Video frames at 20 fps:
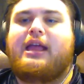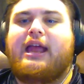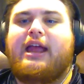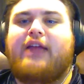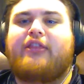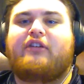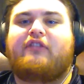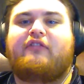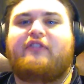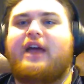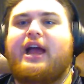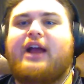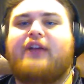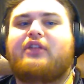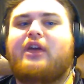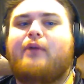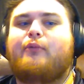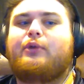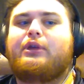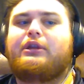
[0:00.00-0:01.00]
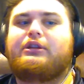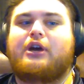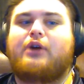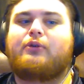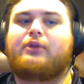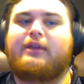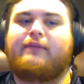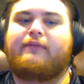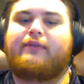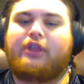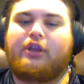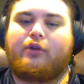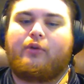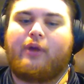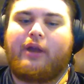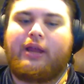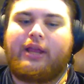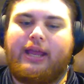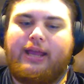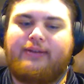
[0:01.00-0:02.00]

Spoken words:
And the fact that we don't give it the credit